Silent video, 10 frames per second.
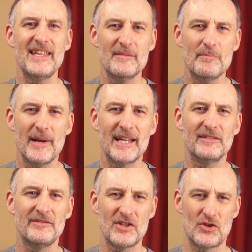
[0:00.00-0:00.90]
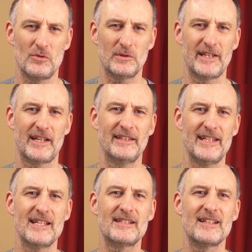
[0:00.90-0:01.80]
embed visual
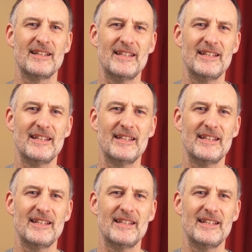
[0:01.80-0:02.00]
techniques